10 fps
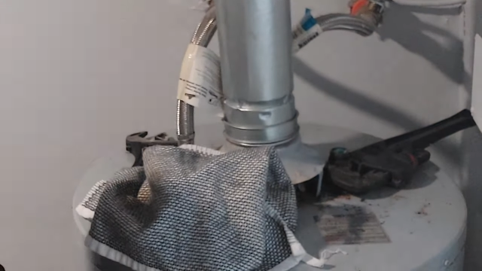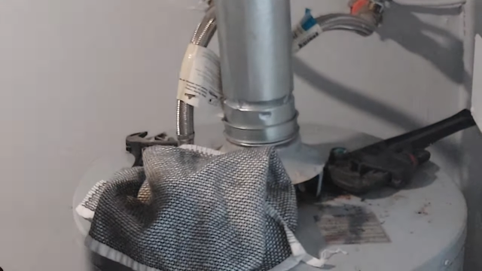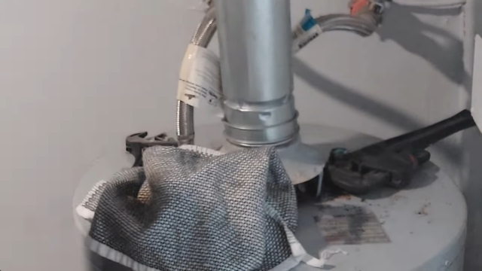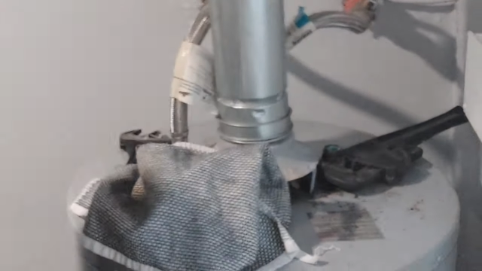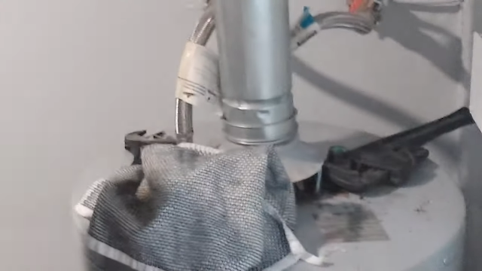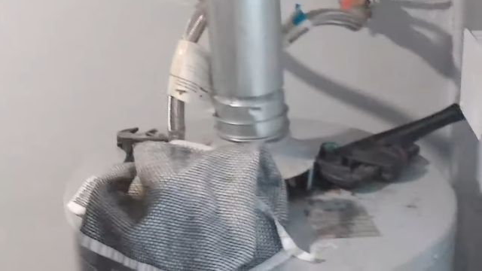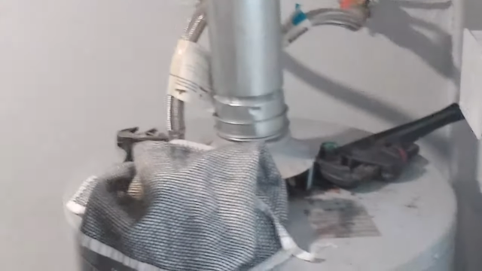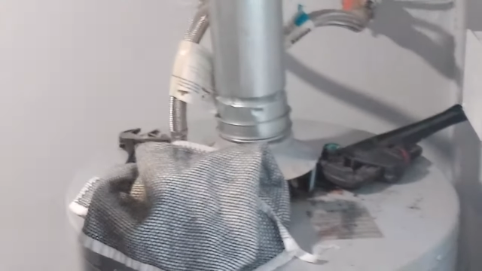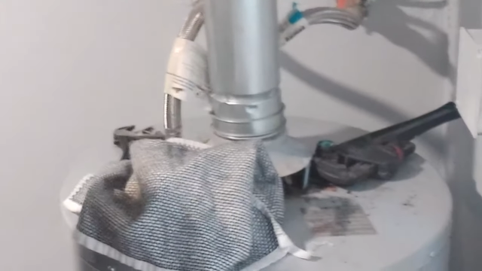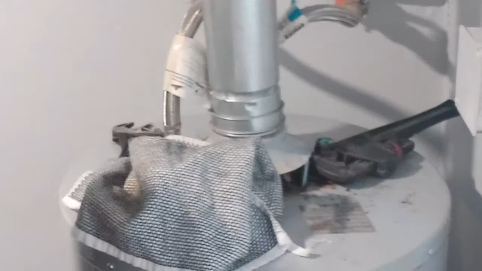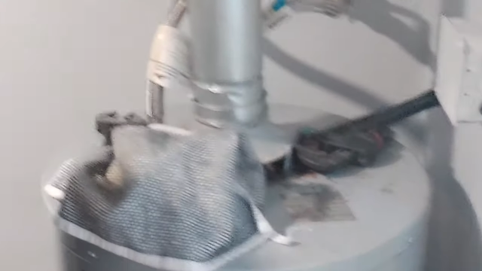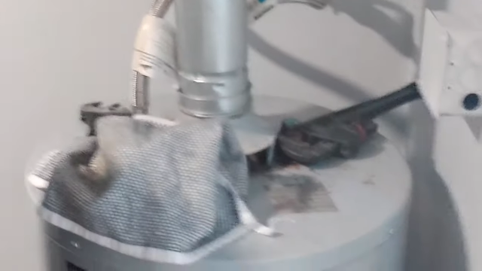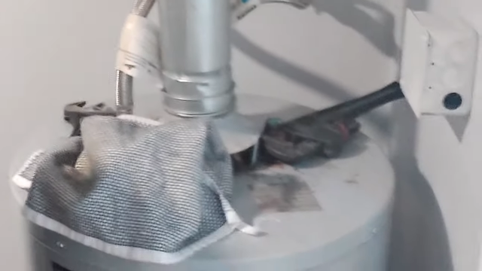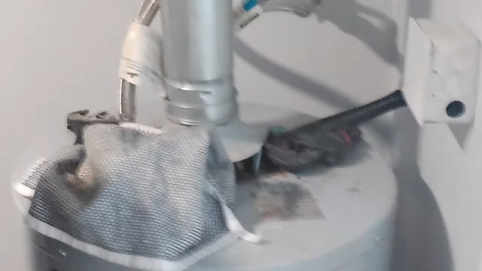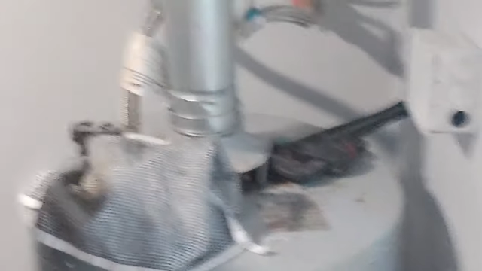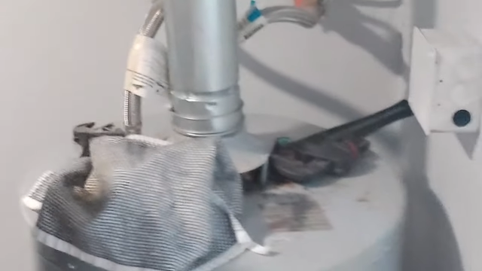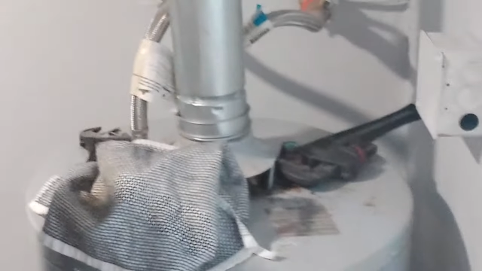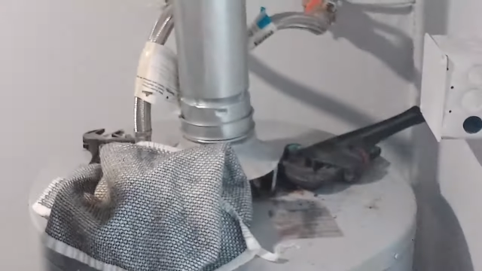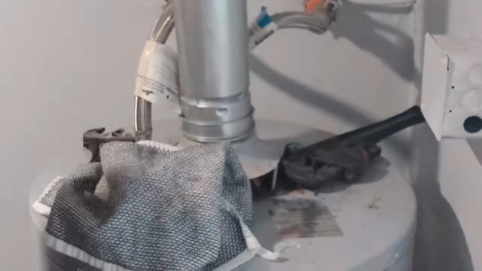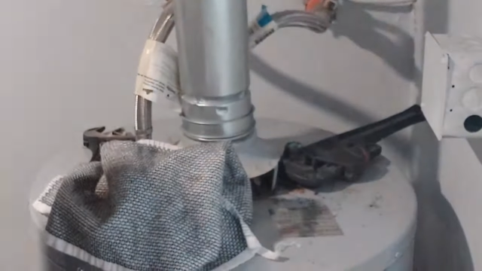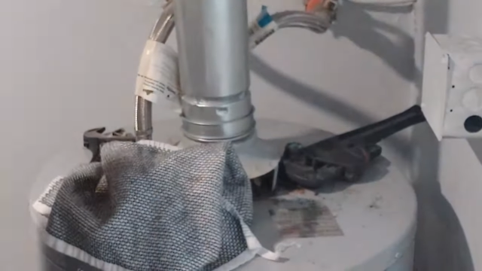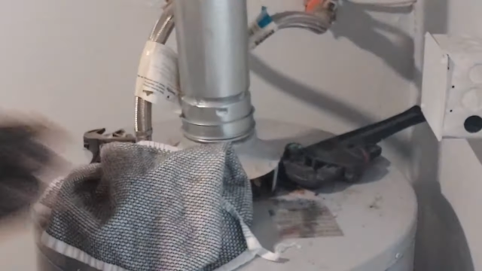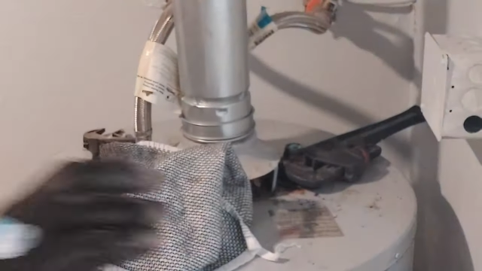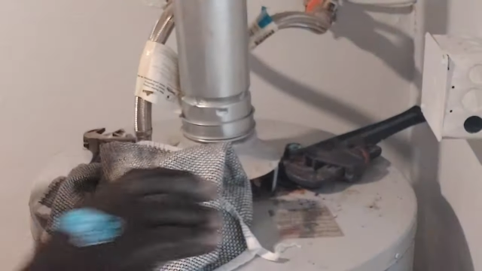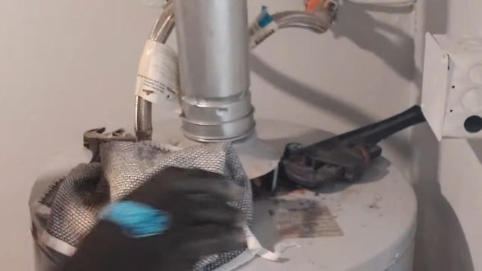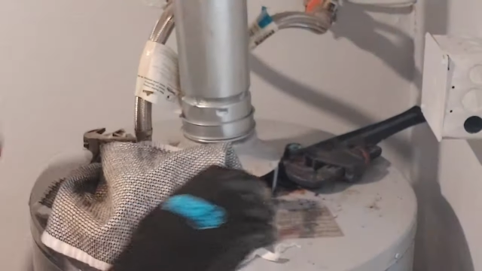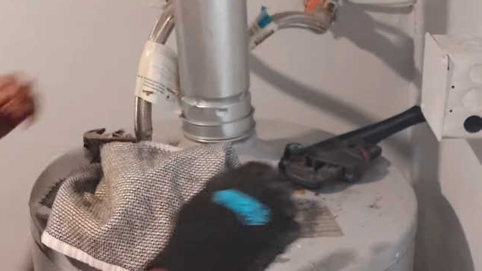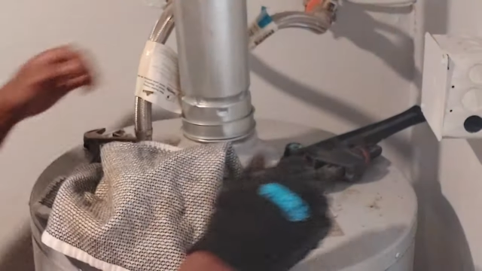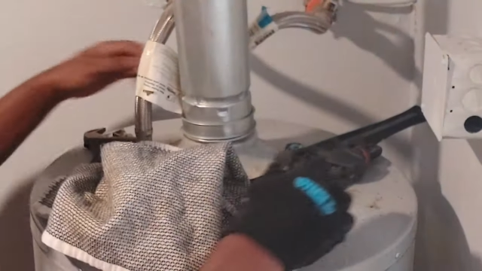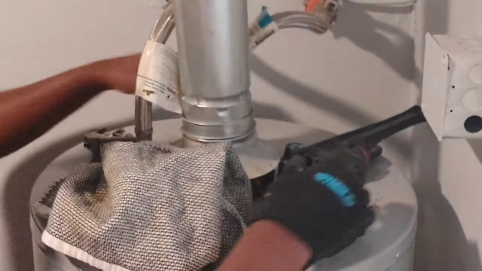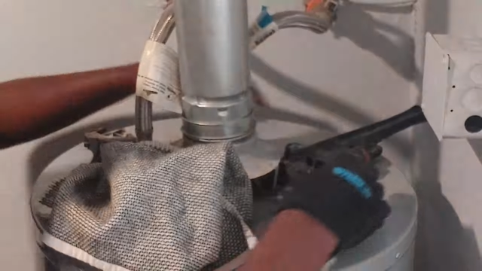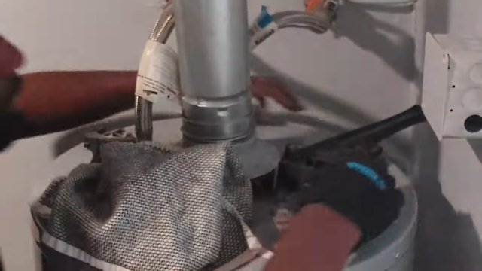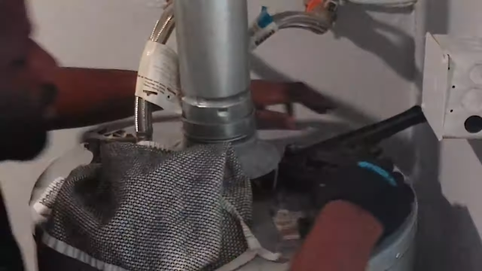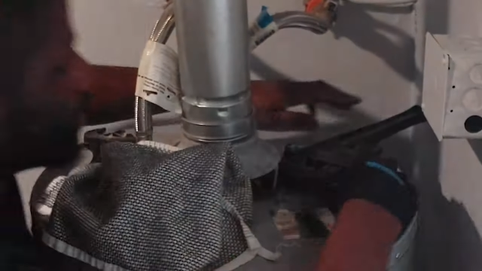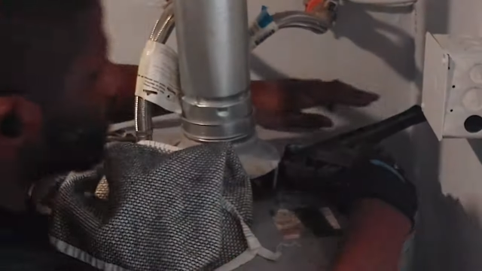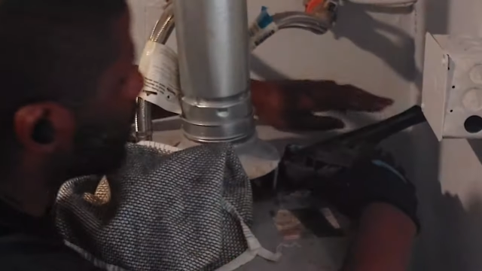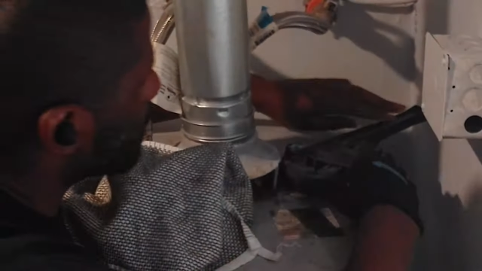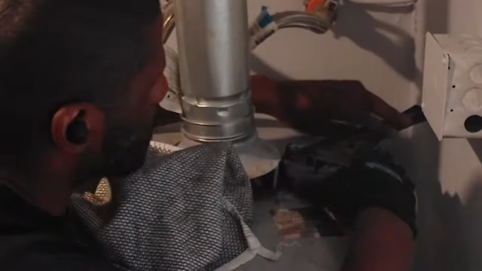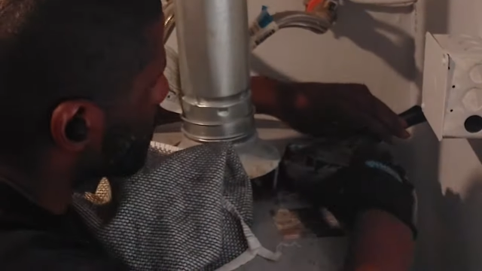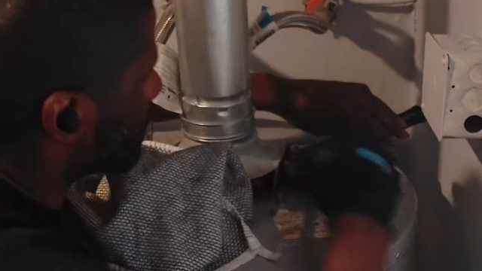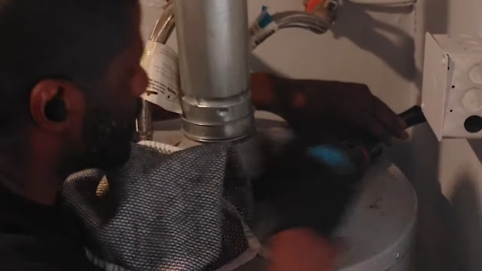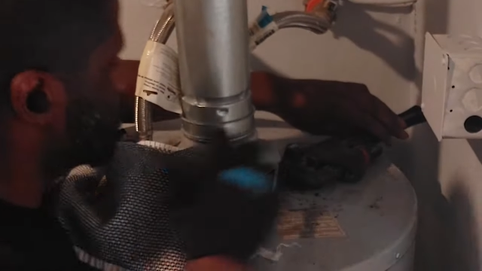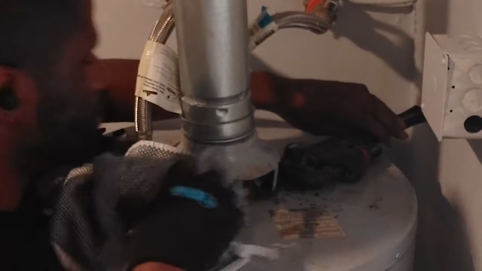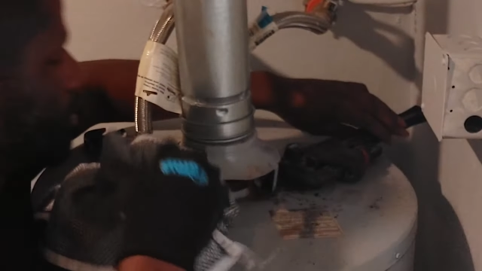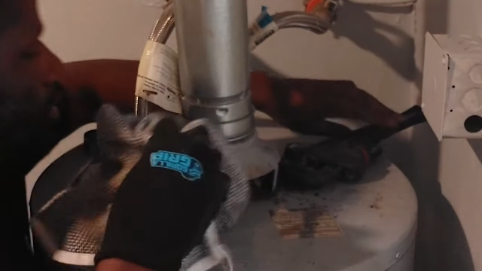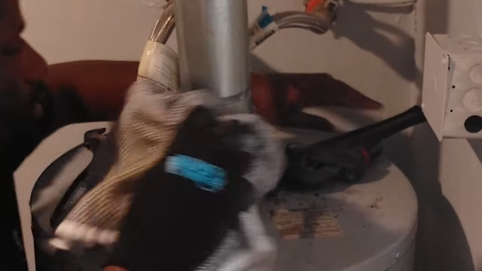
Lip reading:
(no speaker visible)